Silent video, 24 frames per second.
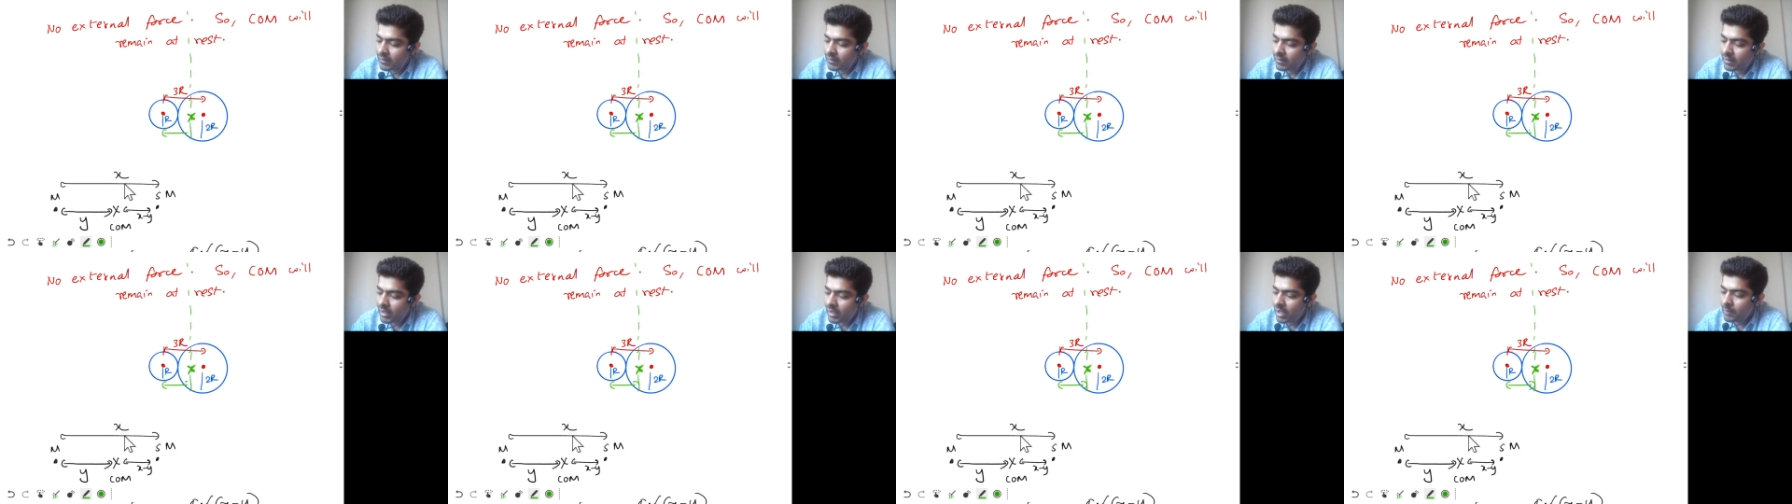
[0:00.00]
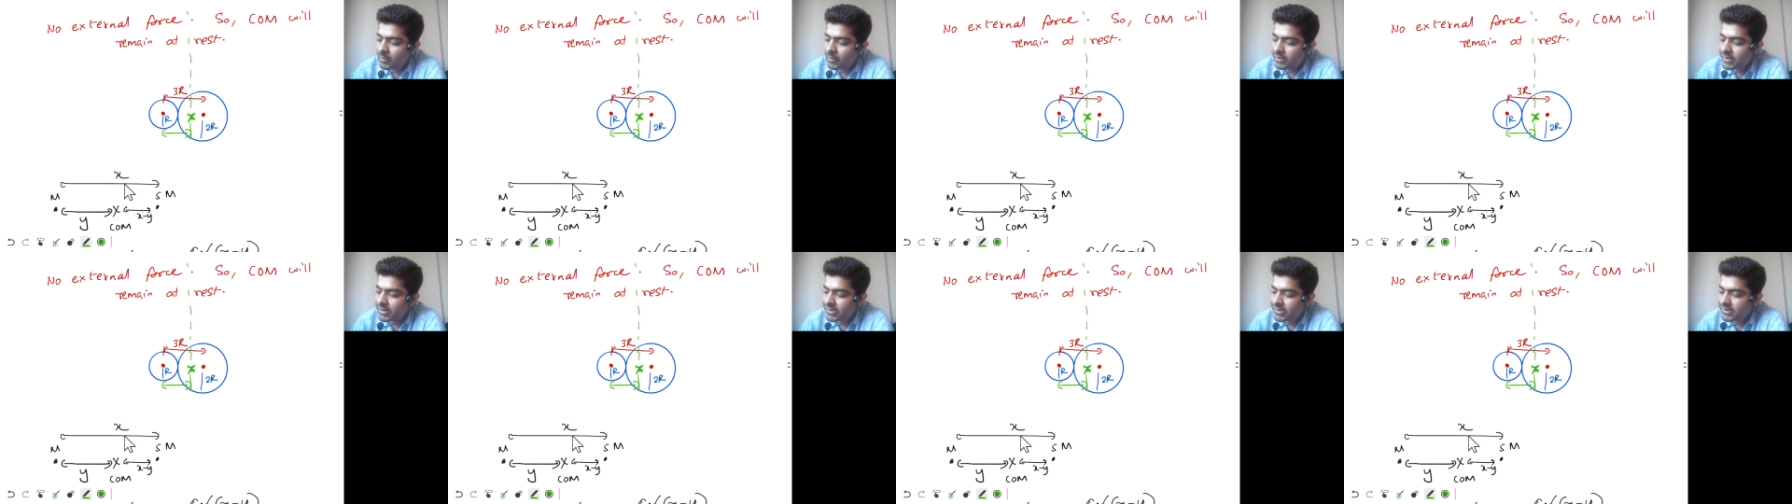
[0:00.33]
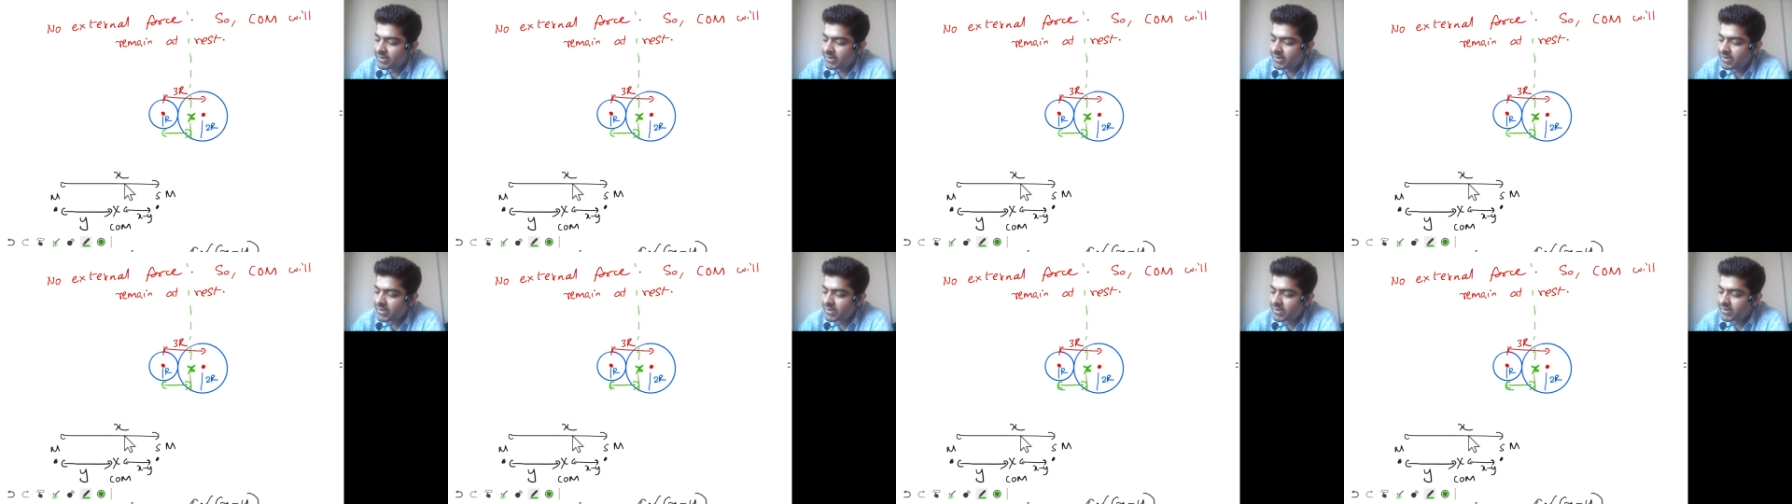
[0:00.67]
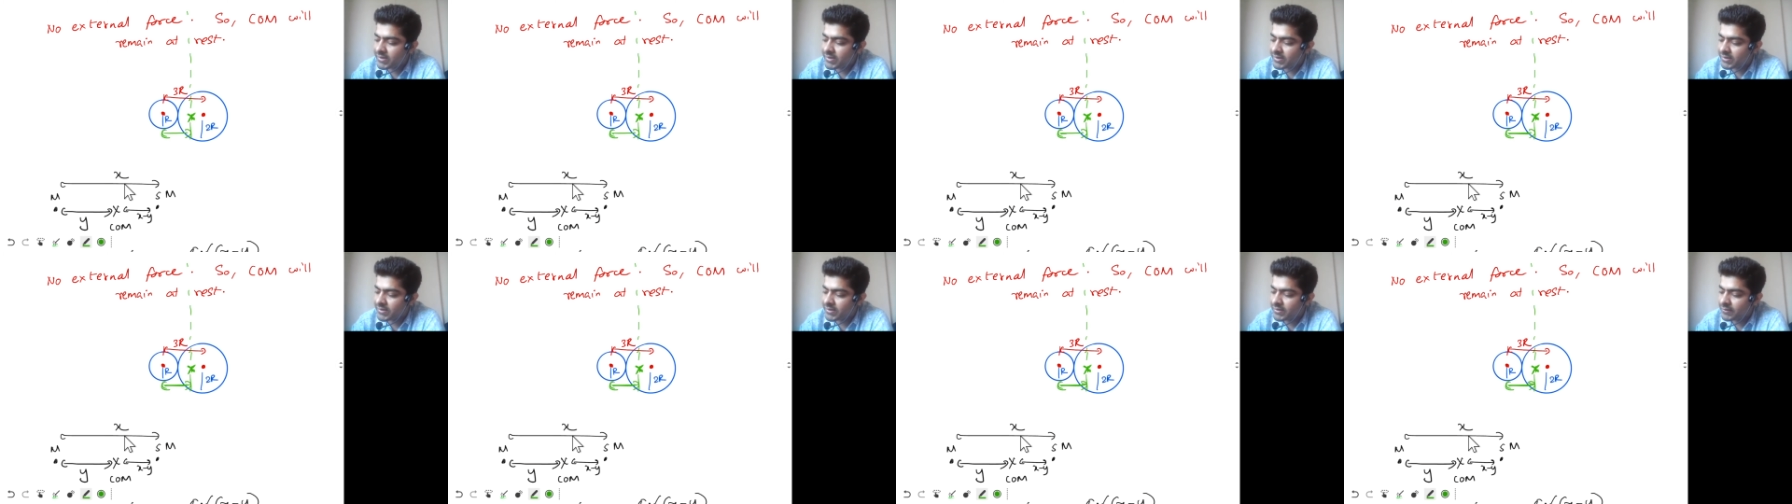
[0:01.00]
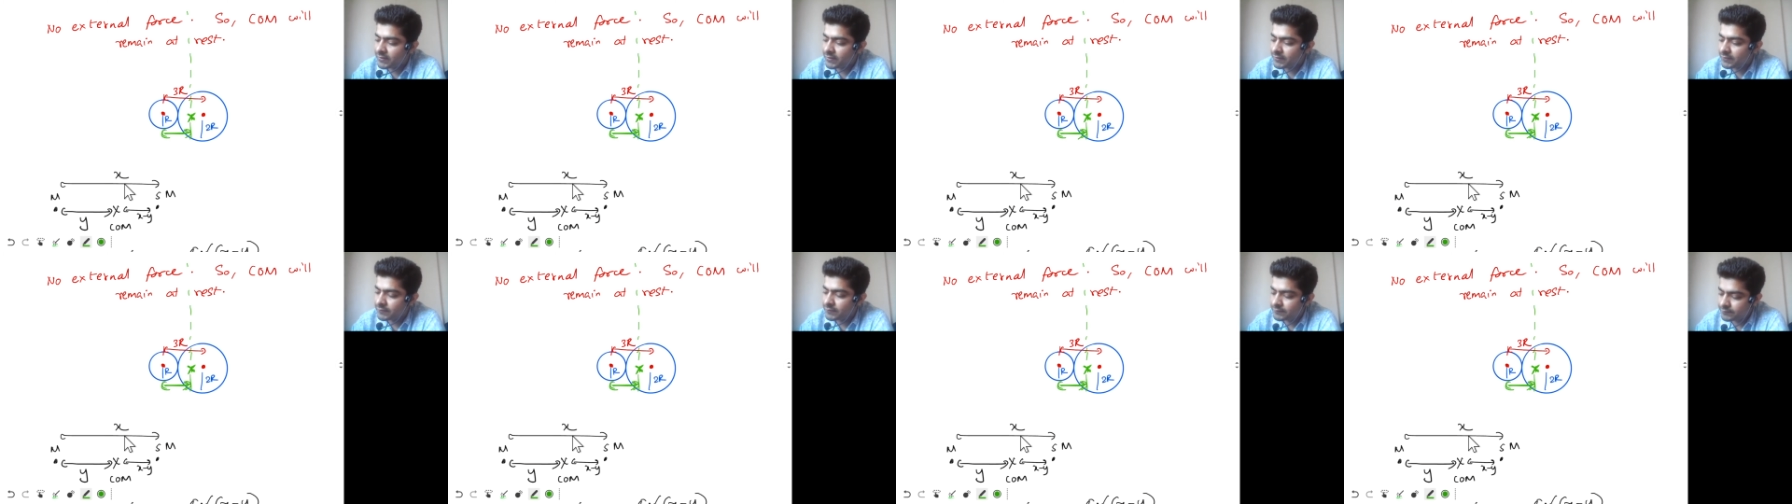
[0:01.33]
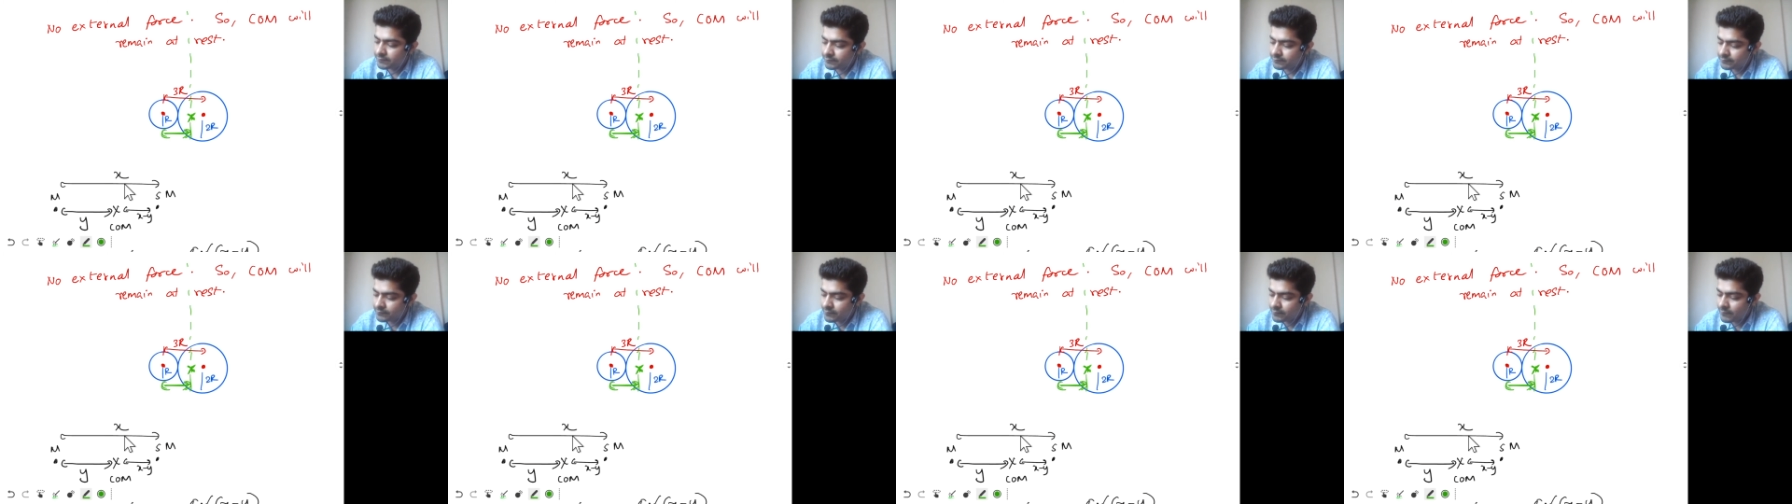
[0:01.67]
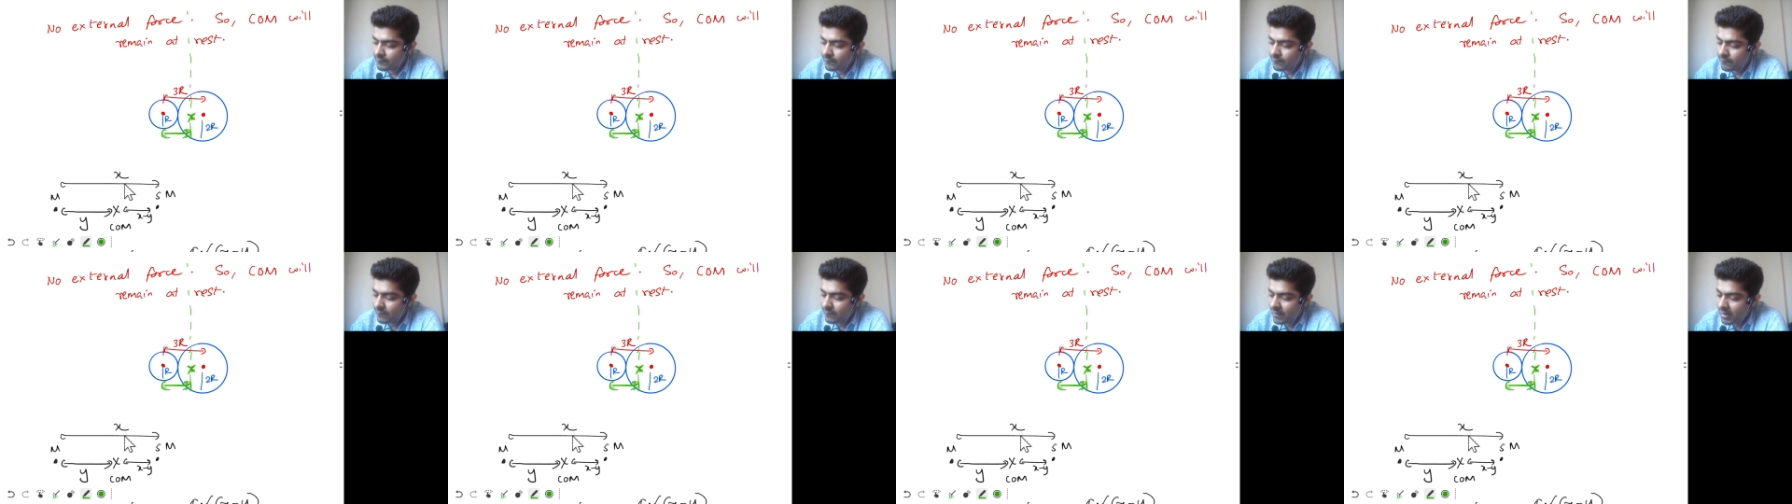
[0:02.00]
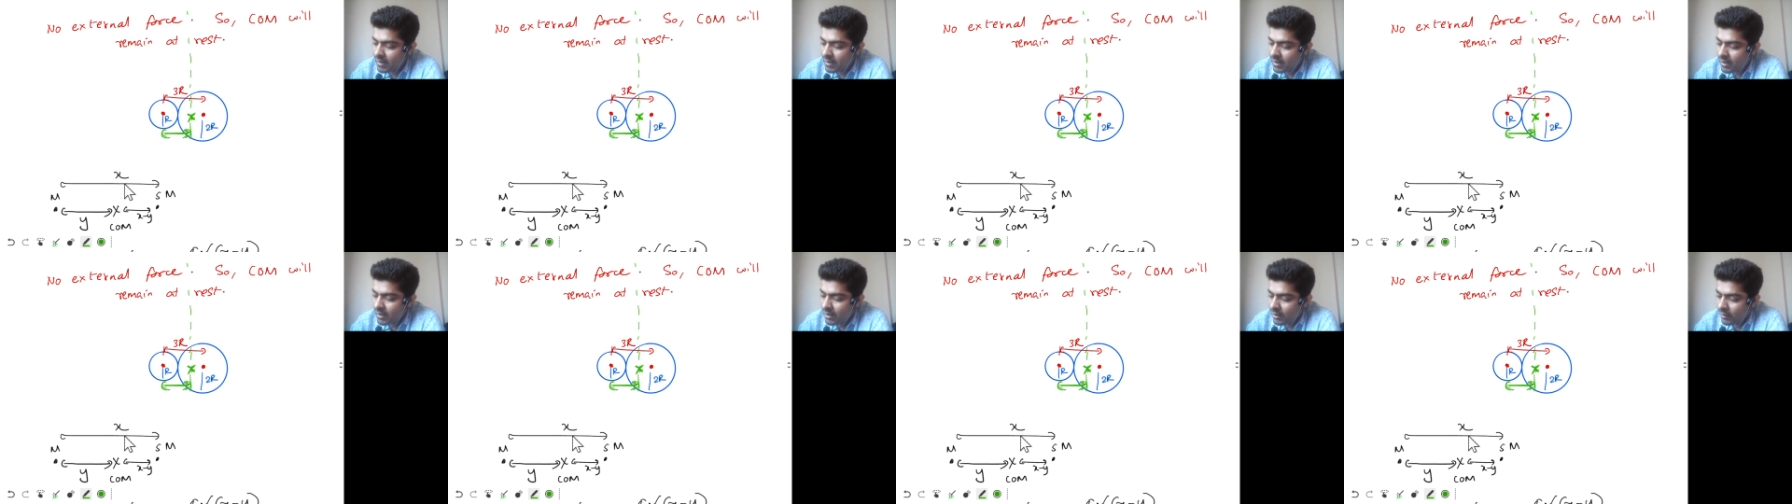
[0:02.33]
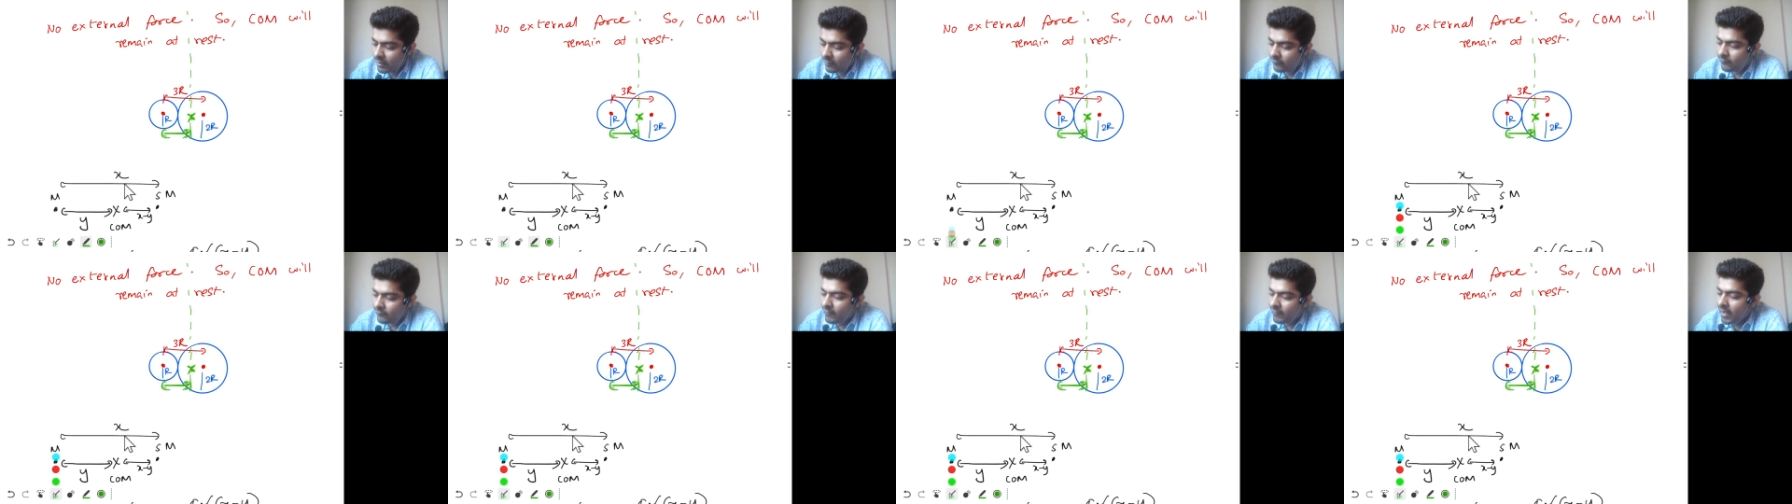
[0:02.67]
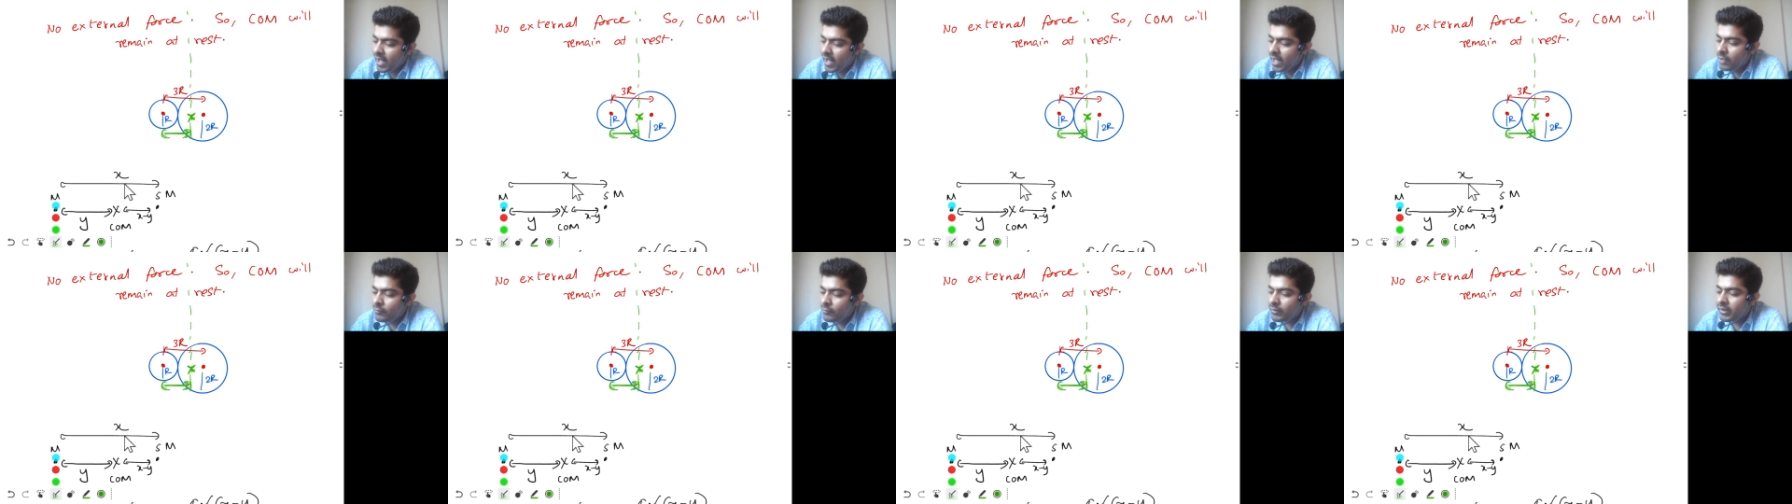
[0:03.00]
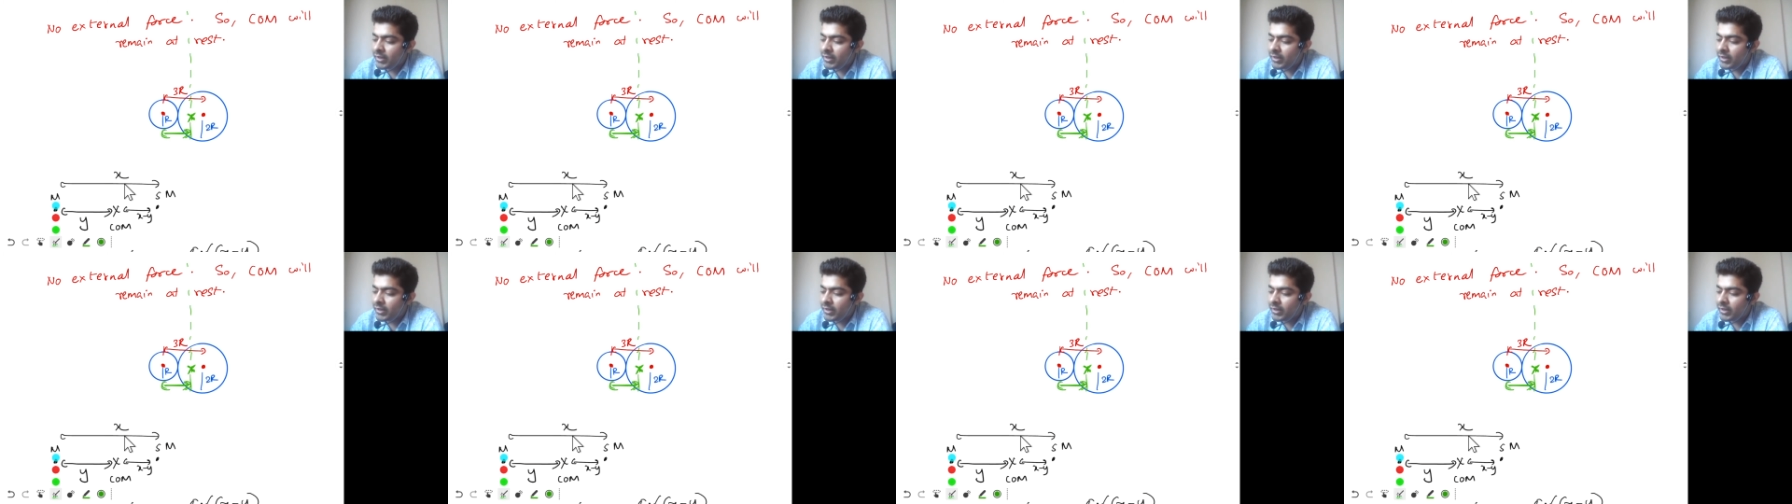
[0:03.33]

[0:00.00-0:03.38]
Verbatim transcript: how much is this distance? 5